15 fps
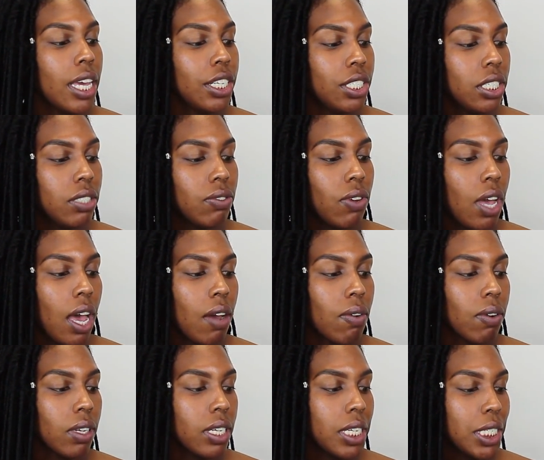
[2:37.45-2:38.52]
It's just a
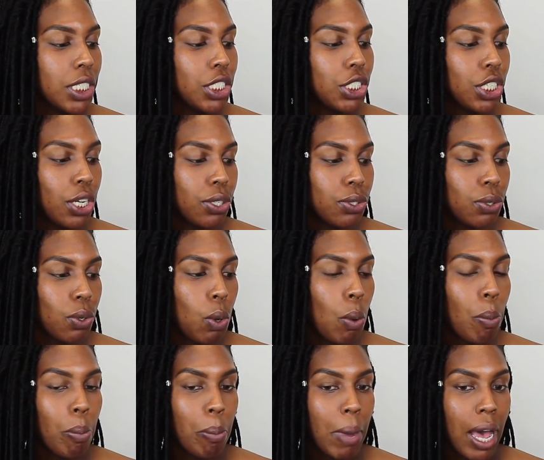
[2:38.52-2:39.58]
really
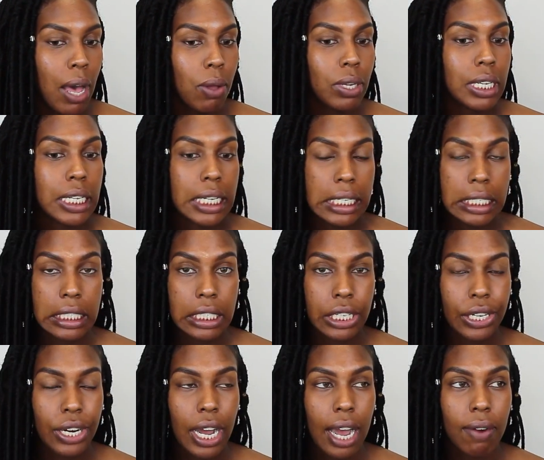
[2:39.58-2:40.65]
gentle, mild cleanser.